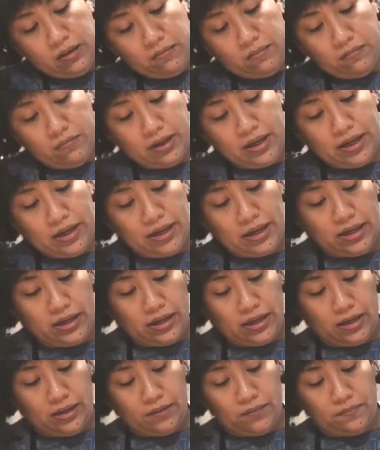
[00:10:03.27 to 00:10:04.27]
but
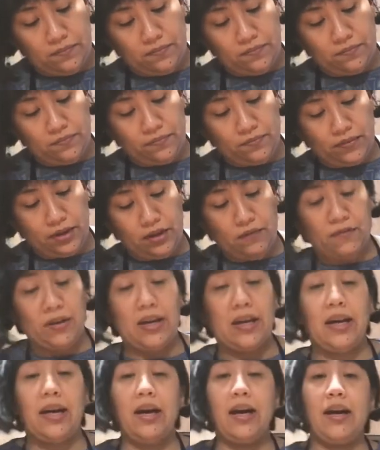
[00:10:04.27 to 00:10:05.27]
if
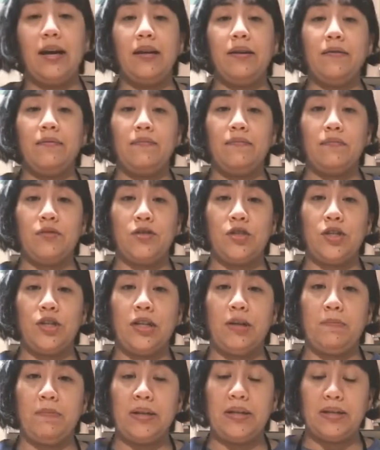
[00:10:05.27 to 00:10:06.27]
I had chili
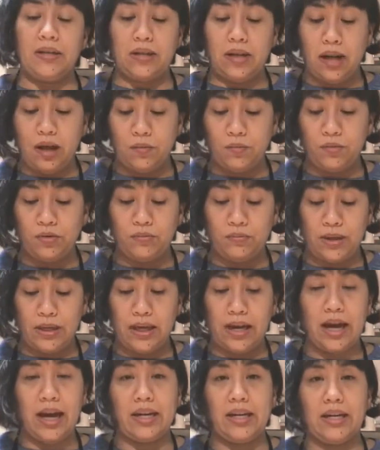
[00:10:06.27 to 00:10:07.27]
paste, I would
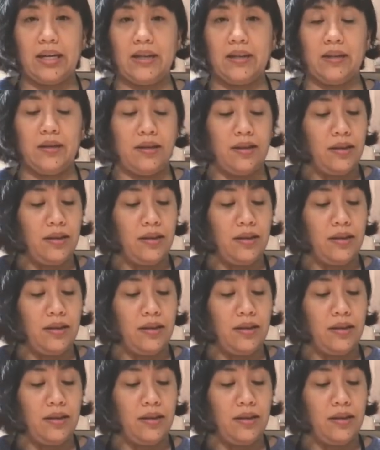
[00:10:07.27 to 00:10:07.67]
be adding.